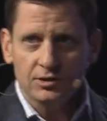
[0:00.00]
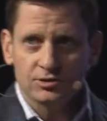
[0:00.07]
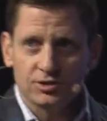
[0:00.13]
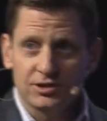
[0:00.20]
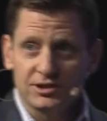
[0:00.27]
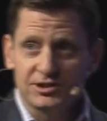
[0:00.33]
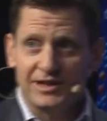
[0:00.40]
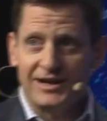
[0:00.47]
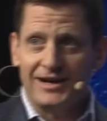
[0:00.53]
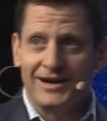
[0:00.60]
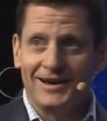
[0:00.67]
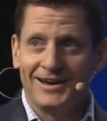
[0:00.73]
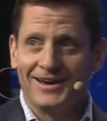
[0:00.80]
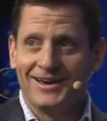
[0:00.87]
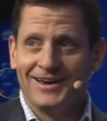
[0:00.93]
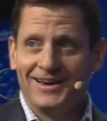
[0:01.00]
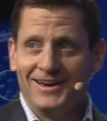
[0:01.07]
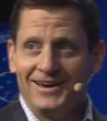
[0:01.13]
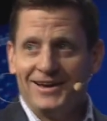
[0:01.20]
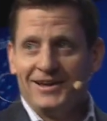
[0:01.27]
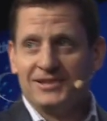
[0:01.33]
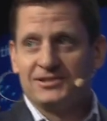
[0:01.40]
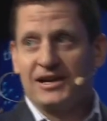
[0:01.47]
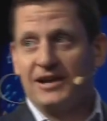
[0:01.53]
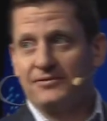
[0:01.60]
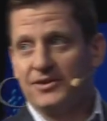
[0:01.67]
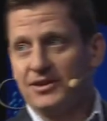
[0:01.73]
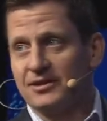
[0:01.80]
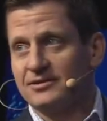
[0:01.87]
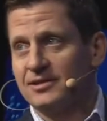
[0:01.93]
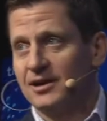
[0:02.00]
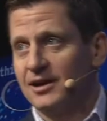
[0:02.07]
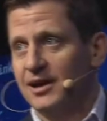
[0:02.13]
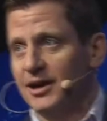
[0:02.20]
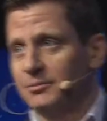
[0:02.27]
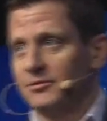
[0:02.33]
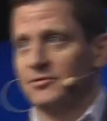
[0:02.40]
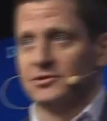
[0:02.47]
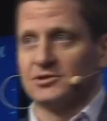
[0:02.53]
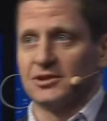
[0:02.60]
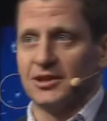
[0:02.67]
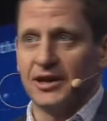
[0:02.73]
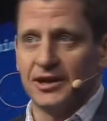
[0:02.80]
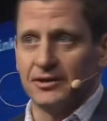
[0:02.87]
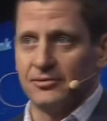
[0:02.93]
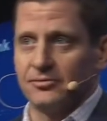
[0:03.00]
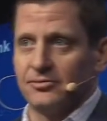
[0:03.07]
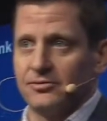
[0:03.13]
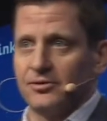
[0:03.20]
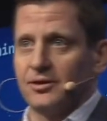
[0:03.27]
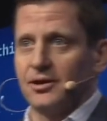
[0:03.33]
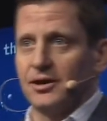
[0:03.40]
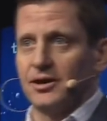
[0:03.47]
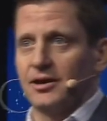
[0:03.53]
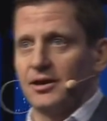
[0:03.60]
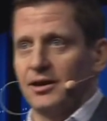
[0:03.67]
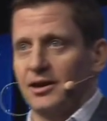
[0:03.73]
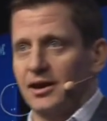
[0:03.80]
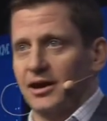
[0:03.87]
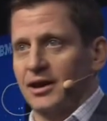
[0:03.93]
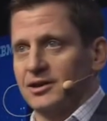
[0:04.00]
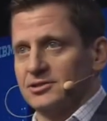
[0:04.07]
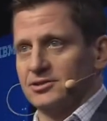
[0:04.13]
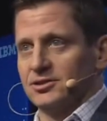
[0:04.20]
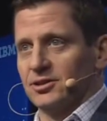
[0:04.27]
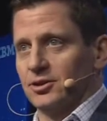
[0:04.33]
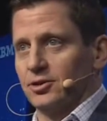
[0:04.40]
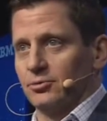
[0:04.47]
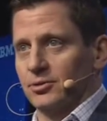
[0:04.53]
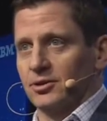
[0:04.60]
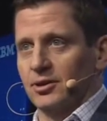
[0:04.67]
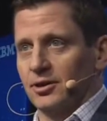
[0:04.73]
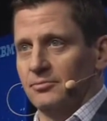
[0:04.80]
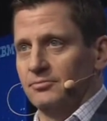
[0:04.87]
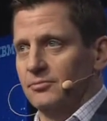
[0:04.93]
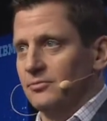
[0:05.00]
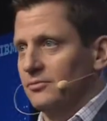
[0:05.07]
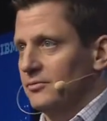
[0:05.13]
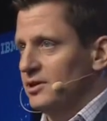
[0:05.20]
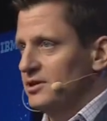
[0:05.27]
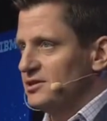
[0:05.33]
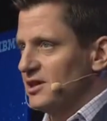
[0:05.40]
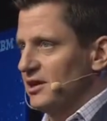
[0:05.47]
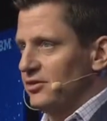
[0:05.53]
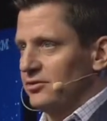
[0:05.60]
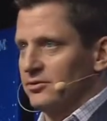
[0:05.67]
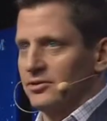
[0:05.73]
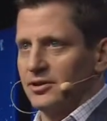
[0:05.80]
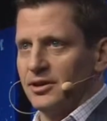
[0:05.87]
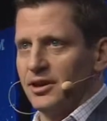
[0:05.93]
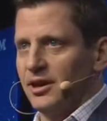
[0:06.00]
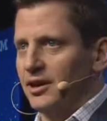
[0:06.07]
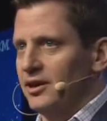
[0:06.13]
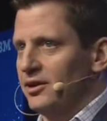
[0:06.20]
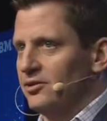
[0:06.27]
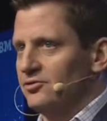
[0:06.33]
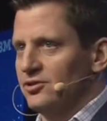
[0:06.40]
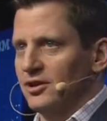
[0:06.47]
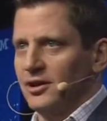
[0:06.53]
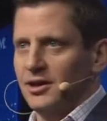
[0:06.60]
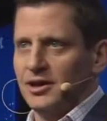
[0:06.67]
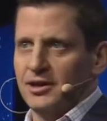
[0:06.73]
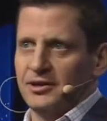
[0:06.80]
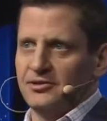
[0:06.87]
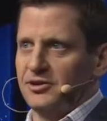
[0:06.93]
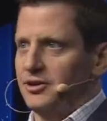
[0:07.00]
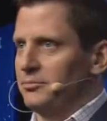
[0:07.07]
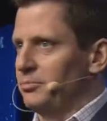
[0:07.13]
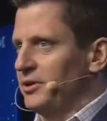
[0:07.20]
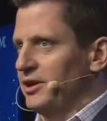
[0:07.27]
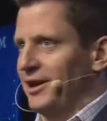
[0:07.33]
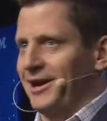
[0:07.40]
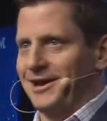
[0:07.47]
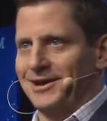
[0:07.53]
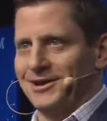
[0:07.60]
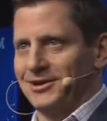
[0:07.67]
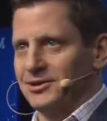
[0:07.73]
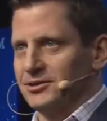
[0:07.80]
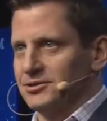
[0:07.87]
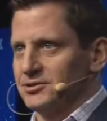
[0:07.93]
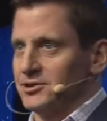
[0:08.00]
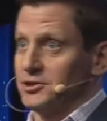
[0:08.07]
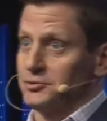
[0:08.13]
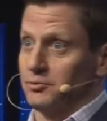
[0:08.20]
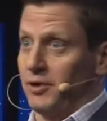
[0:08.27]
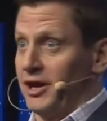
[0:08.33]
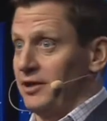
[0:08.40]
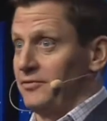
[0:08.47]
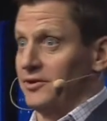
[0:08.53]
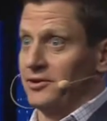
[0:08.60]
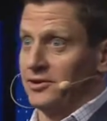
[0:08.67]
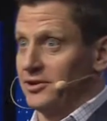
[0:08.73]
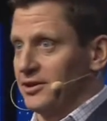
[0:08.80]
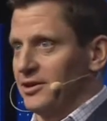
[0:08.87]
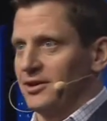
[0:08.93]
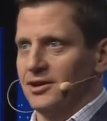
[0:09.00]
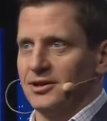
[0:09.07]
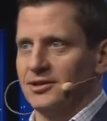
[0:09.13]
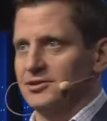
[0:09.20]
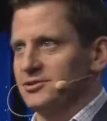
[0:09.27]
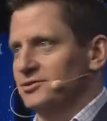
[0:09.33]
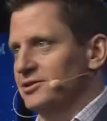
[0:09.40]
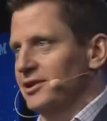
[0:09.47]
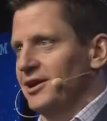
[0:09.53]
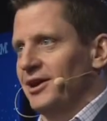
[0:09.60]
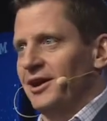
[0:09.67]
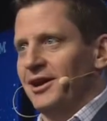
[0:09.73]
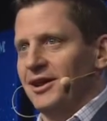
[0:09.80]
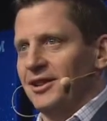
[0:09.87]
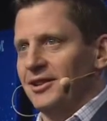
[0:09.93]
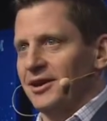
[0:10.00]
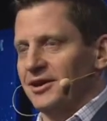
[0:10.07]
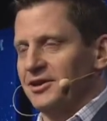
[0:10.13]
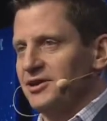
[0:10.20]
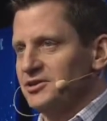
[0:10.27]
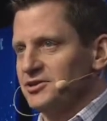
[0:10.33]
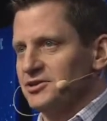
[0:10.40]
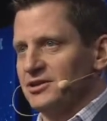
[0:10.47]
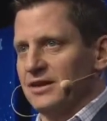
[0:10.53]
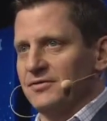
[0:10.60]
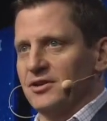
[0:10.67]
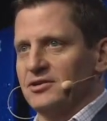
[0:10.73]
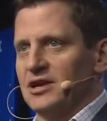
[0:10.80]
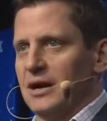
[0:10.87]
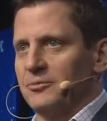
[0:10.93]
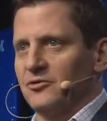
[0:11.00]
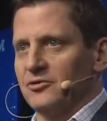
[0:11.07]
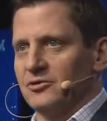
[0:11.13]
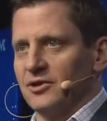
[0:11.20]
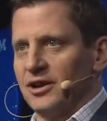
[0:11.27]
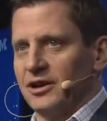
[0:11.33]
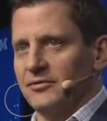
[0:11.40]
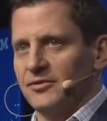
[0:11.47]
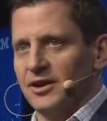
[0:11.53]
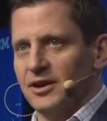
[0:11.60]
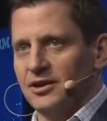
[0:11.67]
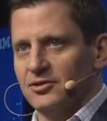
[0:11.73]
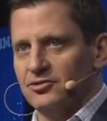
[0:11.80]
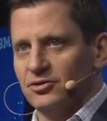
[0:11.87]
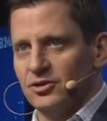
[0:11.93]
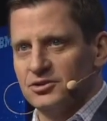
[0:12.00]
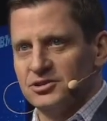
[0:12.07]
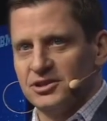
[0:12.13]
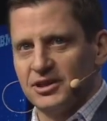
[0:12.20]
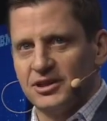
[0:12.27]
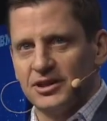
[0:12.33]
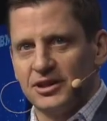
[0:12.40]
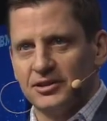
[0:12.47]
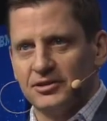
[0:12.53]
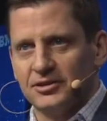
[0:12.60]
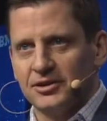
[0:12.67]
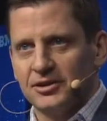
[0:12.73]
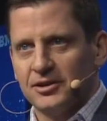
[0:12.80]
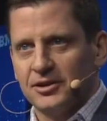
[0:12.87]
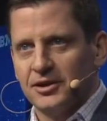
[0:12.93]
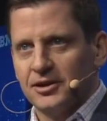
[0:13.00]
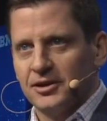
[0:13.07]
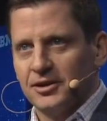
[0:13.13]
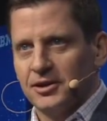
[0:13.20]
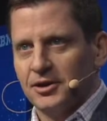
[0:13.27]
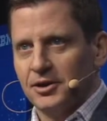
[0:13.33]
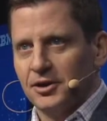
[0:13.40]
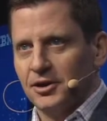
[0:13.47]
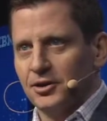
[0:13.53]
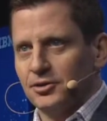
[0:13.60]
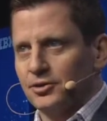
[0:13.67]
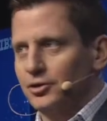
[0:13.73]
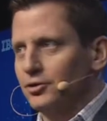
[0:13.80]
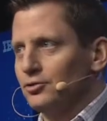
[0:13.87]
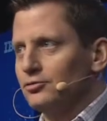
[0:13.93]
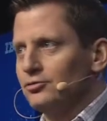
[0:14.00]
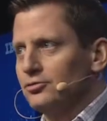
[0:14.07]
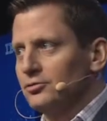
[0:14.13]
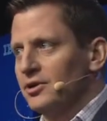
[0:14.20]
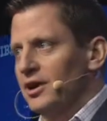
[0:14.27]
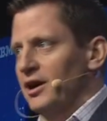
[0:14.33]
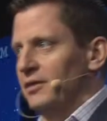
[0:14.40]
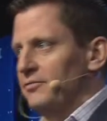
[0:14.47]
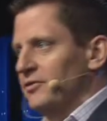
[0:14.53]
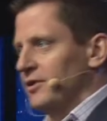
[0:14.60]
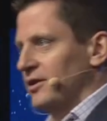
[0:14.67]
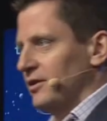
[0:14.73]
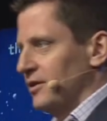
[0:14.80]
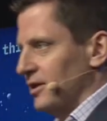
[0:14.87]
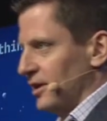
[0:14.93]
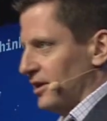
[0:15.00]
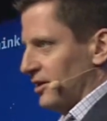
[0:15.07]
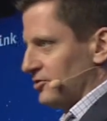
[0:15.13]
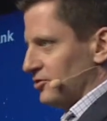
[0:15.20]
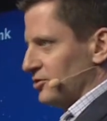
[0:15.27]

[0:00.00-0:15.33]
So this guy is having the time of his life as the gorilla. He's out there in the cage. He's eating bananas. He's waving to the kids. Like he's just having the time of his life. And he starts to get a little too confident and he